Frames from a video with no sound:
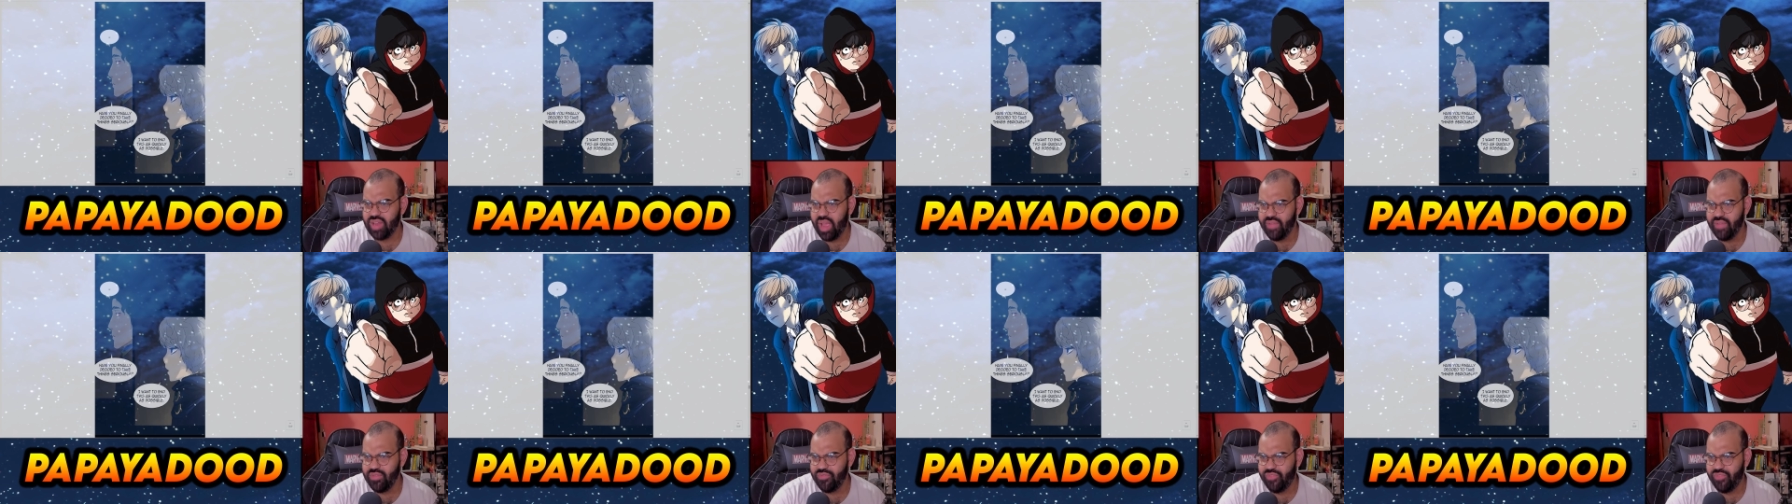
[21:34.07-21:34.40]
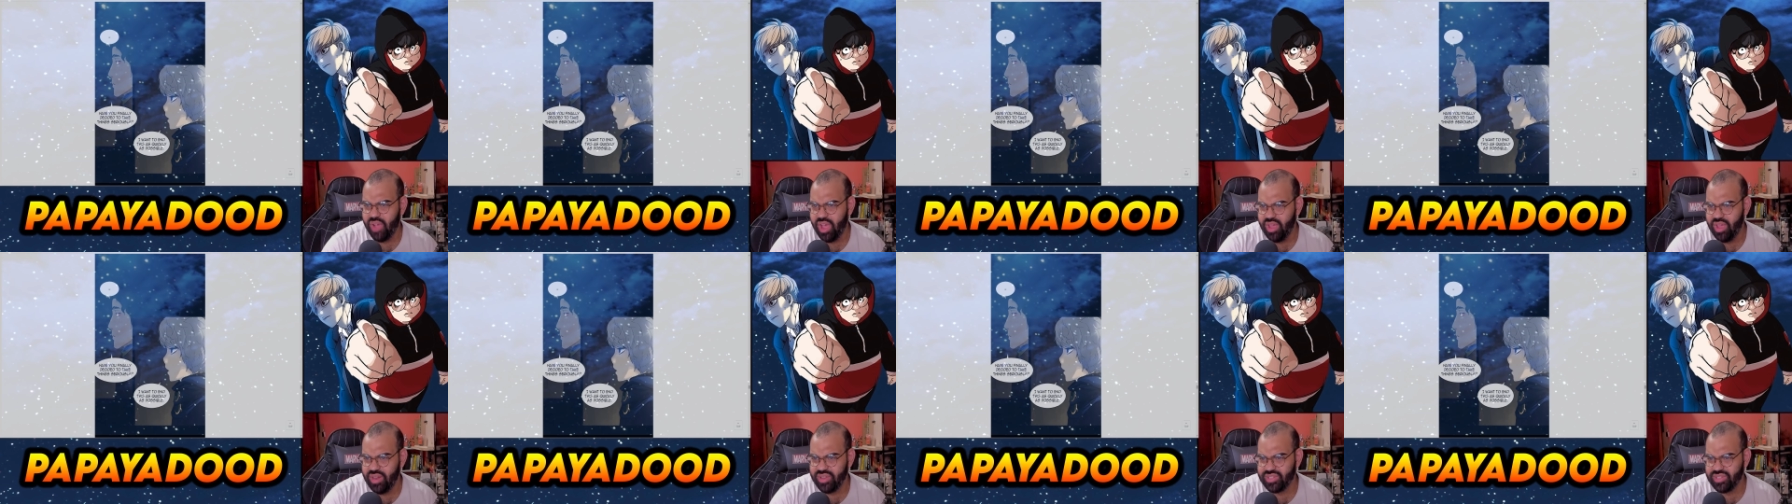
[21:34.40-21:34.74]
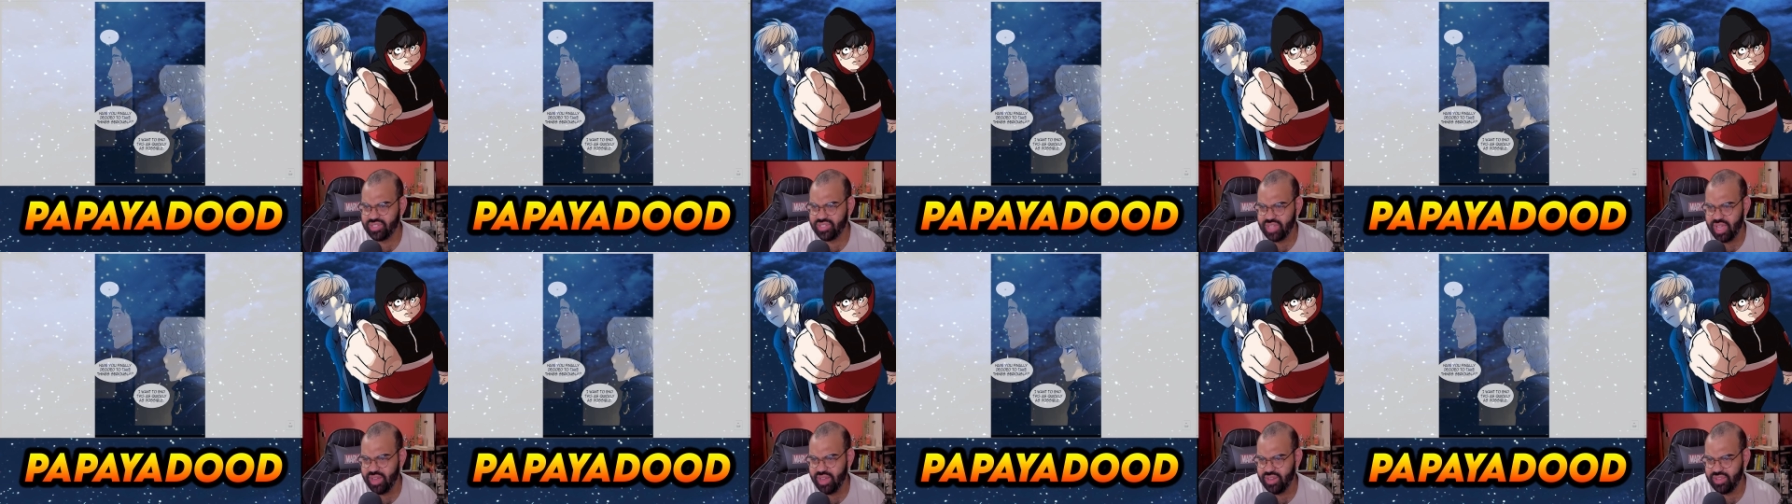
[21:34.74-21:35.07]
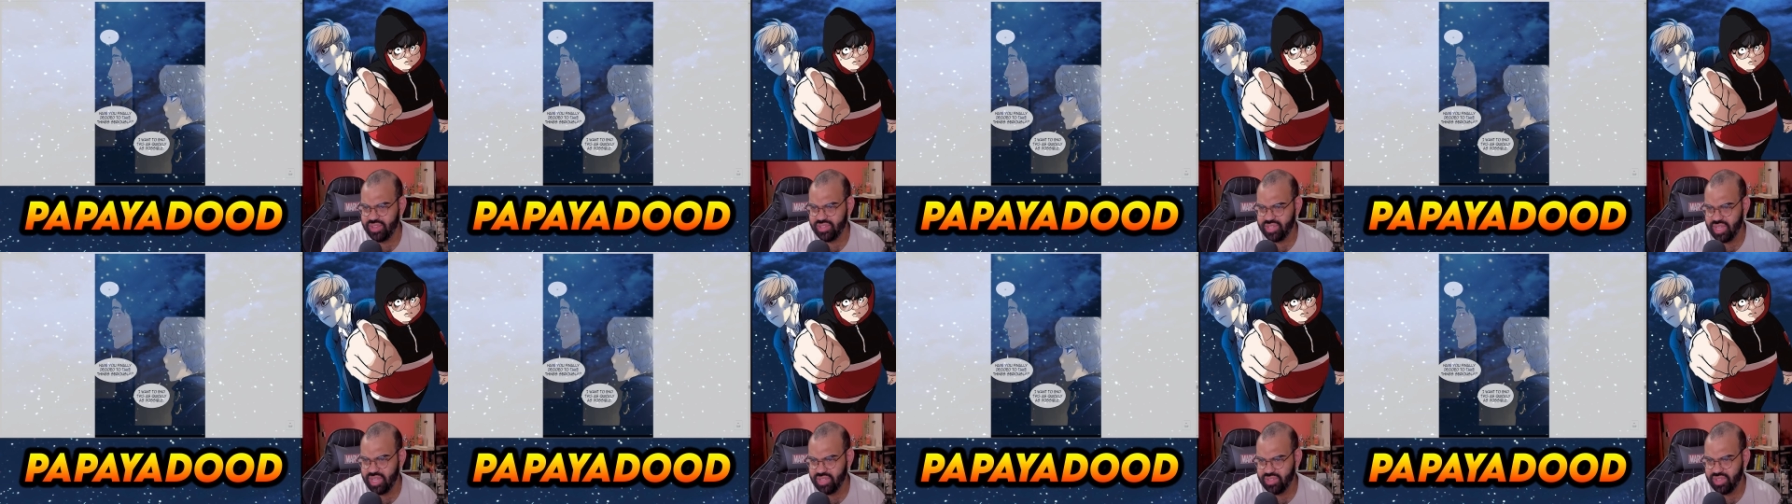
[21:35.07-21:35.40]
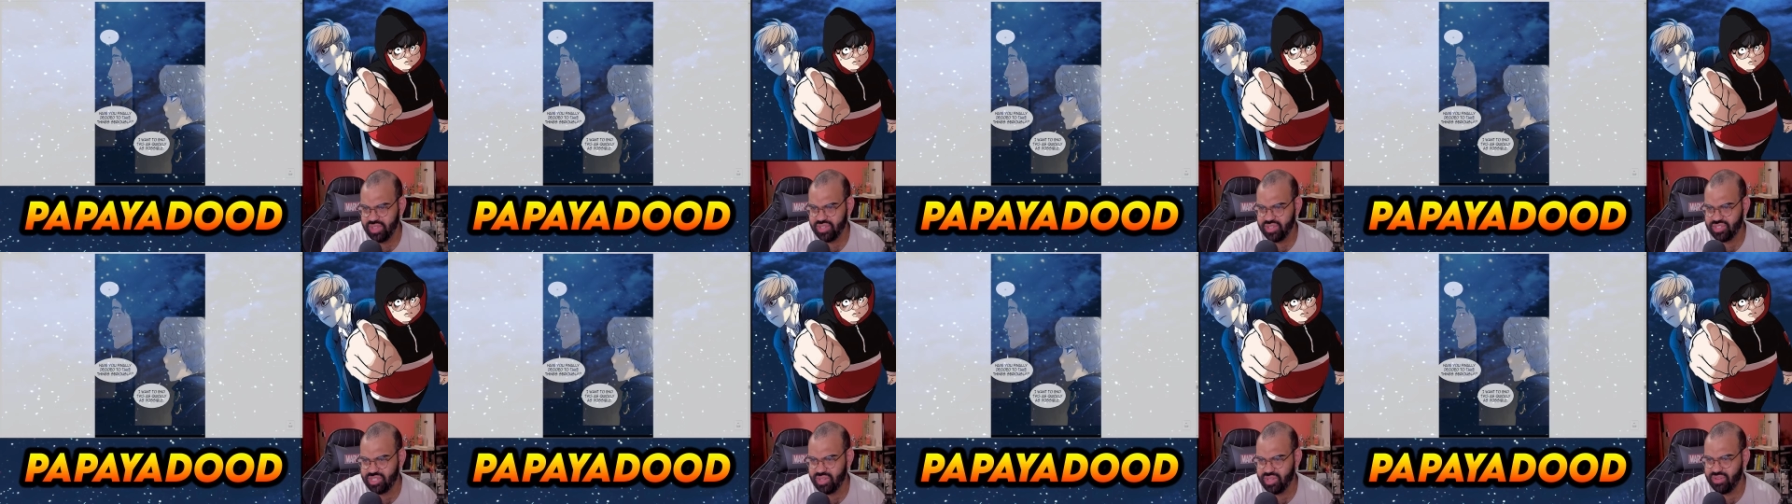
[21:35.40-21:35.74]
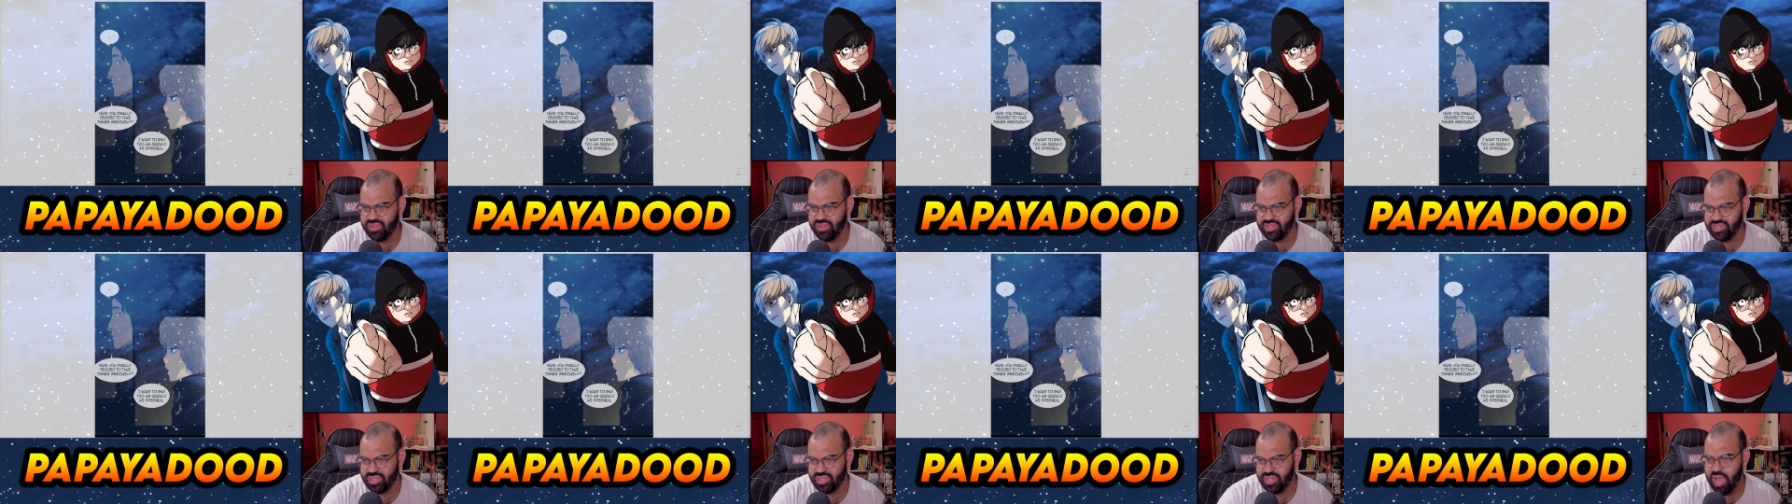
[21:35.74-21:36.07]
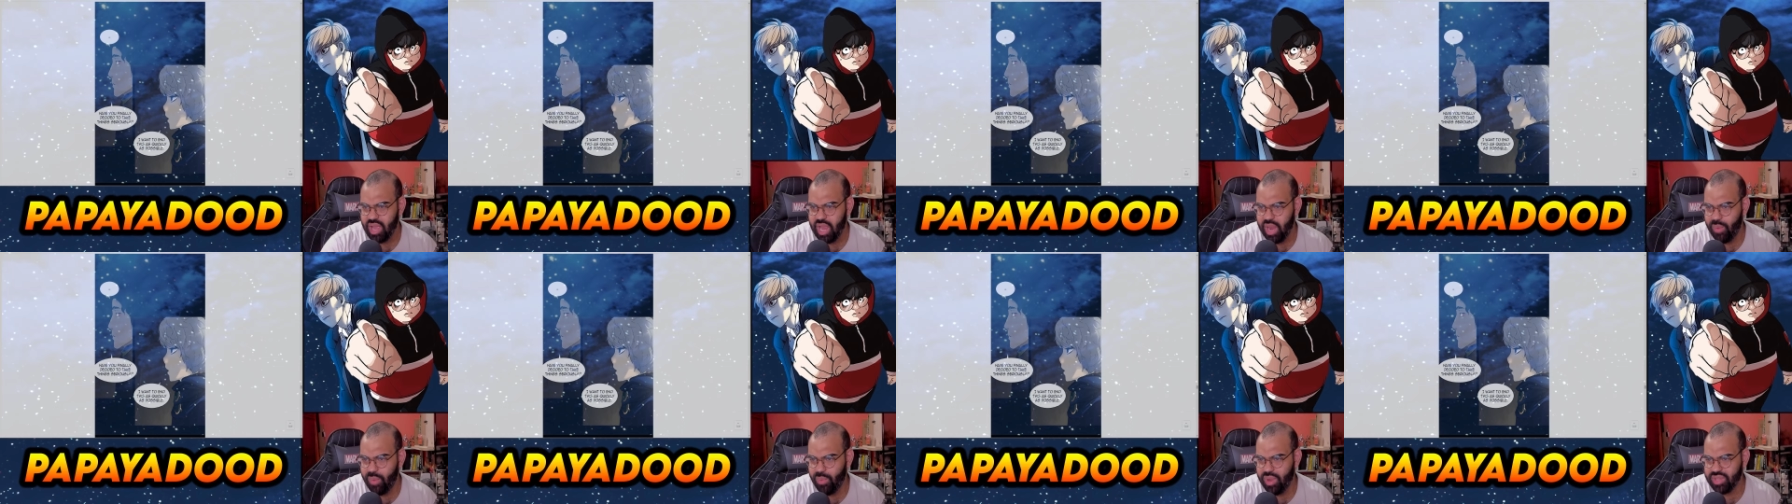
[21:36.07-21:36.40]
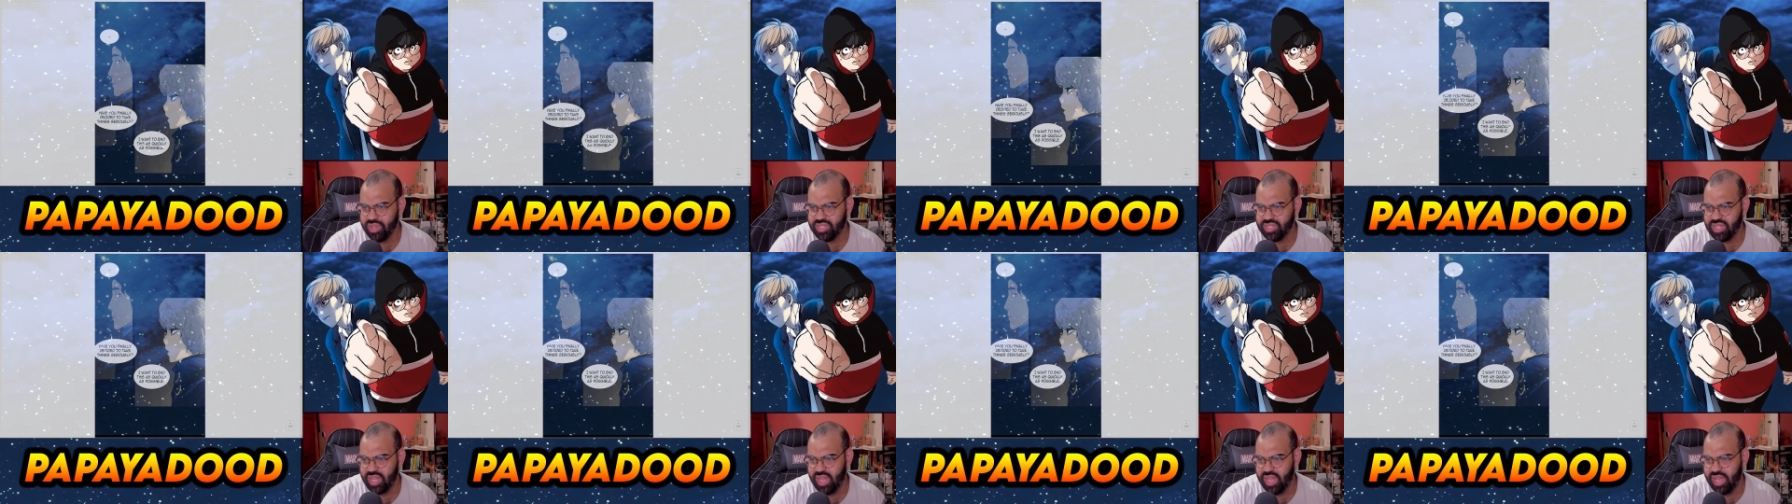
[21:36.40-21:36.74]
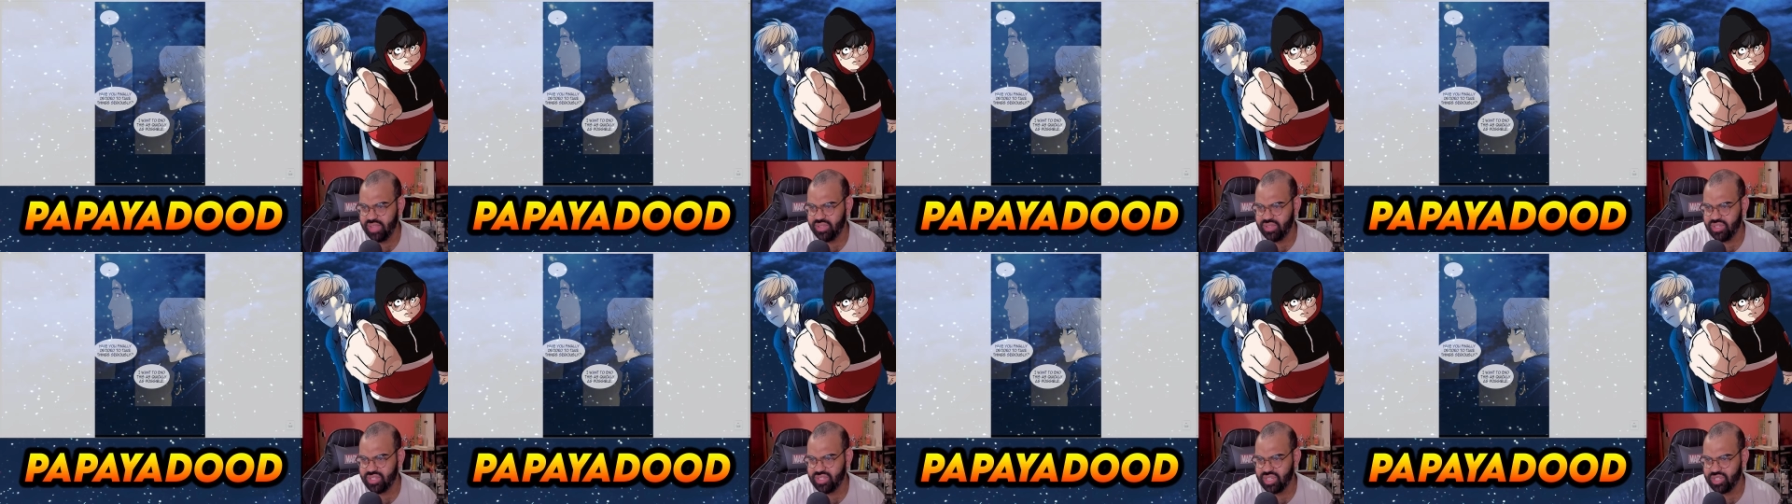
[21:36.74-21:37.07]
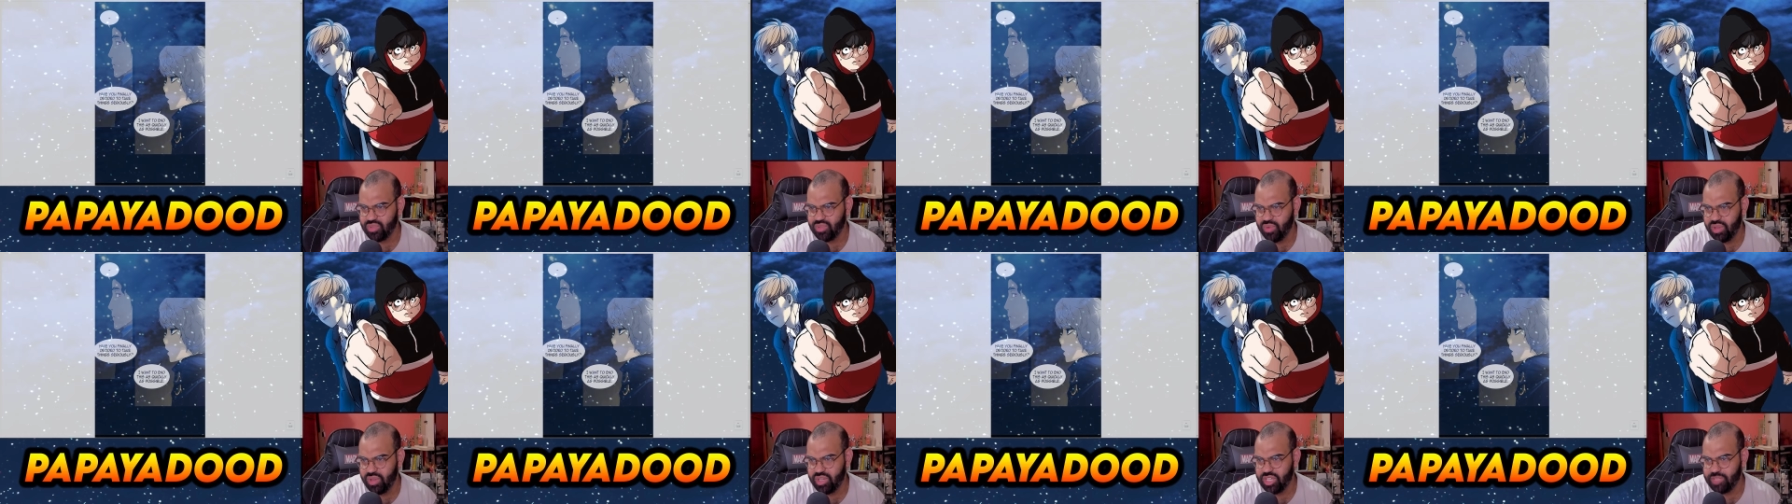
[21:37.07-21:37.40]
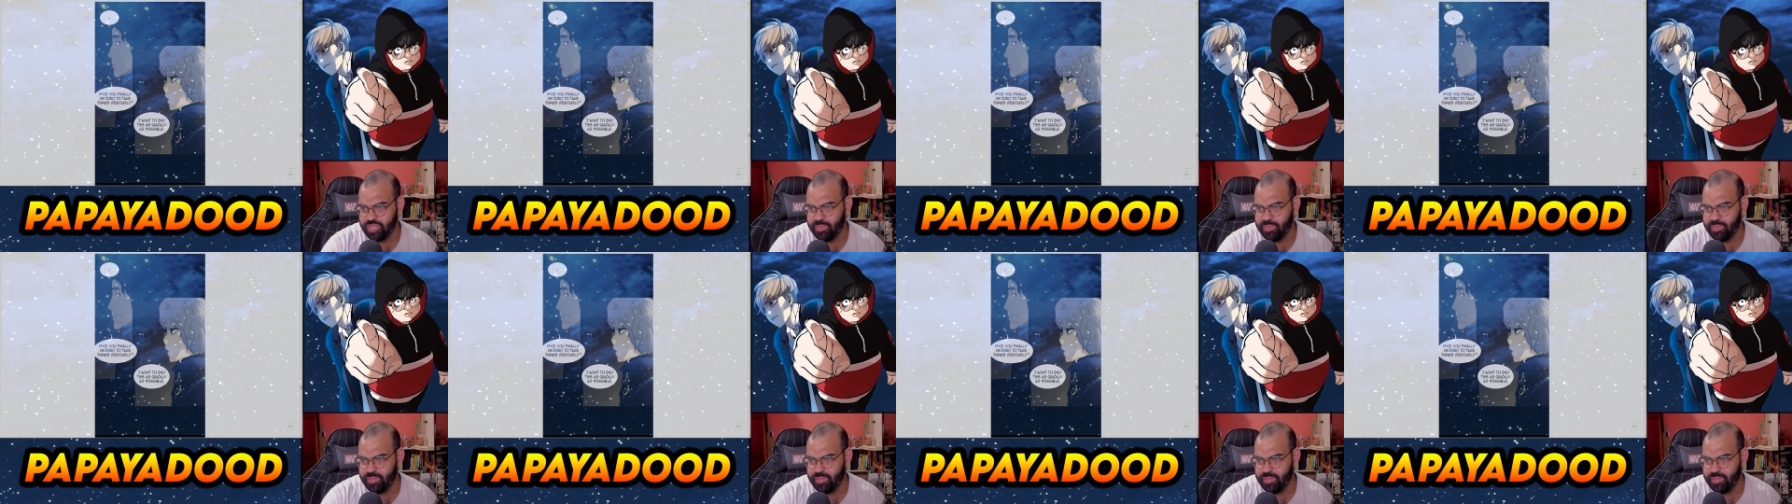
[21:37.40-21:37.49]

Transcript: Have you finally decided to take things seriously? I want to end this as quick as